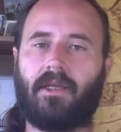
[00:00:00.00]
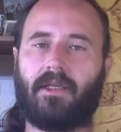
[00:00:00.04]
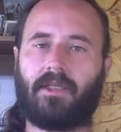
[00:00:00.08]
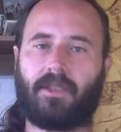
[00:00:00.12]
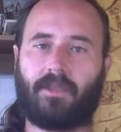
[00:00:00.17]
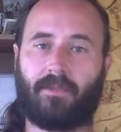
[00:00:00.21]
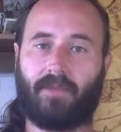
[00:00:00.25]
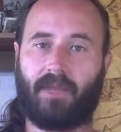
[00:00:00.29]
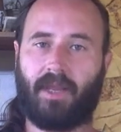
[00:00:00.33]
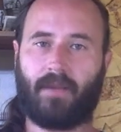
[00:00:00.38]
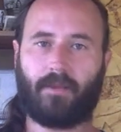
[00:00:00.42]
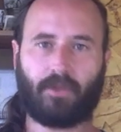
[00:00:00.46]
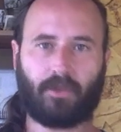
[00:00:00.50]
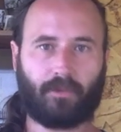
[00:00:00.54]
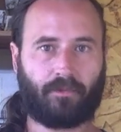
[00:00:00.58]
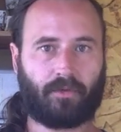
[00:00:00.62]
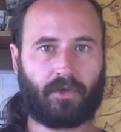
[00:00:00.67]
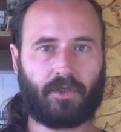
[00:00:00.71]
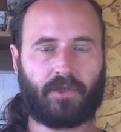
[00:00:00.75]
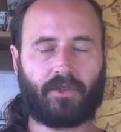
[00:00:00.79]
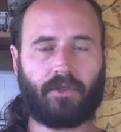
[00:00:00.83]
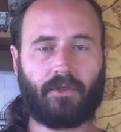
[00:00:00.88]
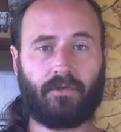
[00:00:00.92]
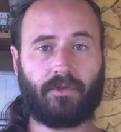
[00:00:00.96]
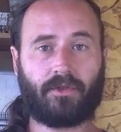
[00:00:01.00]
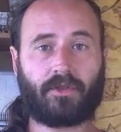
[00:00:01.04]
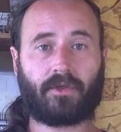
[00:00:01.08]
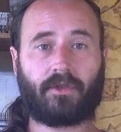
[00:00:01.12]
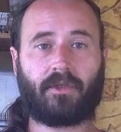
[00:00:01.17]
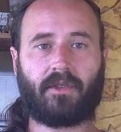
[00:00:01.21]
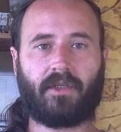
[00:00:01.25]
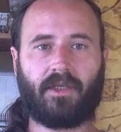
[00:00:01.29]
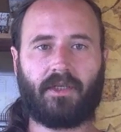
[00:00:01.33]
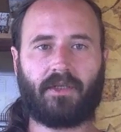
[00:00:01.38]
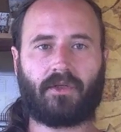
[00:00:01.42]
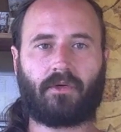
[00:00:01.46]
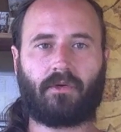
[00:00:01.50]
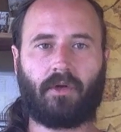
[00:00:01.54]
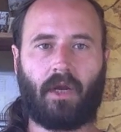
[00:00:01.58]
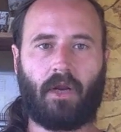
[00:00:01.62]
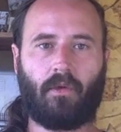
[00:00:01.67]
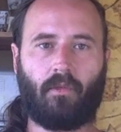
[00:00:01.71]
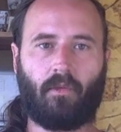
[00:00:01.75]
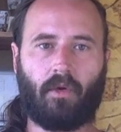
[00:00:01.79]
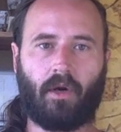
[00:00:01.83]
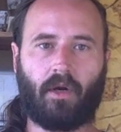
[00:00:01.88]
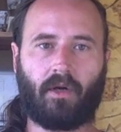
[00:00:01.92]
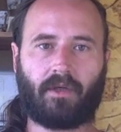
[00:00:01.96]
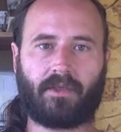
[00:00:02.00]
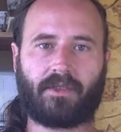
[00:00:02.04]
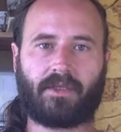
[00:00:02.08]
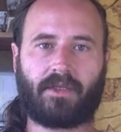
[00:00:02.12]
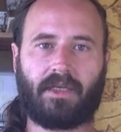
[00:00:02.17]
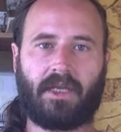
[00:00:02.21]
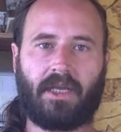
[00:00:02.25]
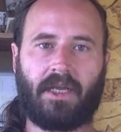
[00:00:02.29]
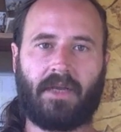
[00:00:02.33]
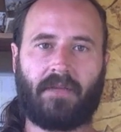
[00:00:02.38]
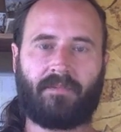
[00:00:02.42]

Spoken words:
to be able to produce these great works.